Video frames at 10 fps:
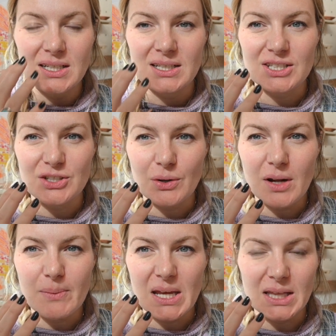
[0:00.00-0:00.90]
Do you know what I
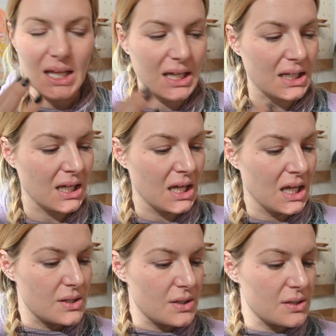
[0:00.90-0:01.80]
mean? Like,
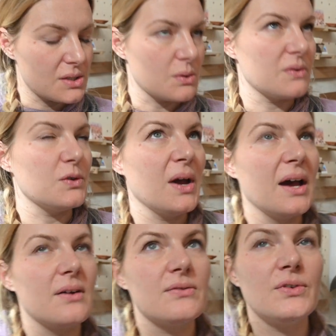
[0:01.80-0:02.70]
so if you
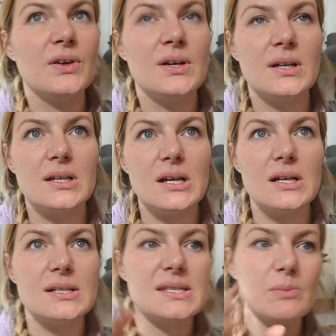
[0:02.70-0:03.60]
have
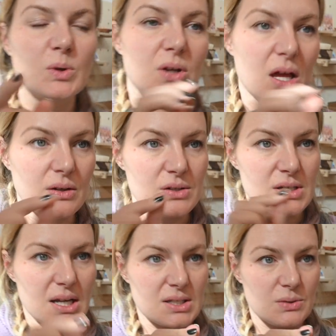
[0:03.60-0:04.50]
similar colors
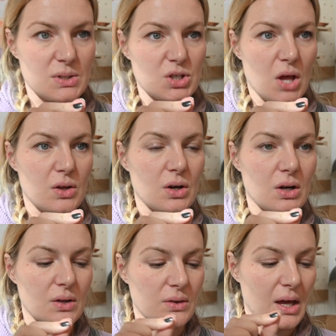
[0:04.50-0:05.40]
next to each
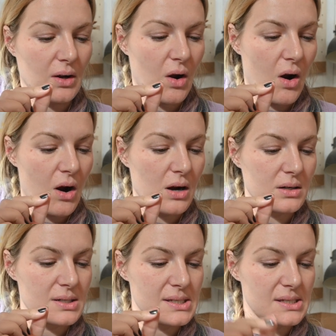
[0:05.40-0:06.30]
other that
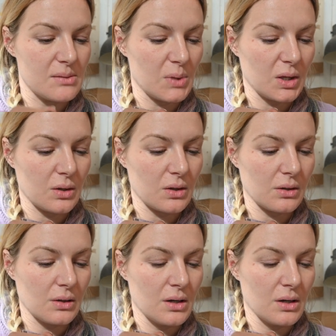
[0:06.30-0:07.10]
are similar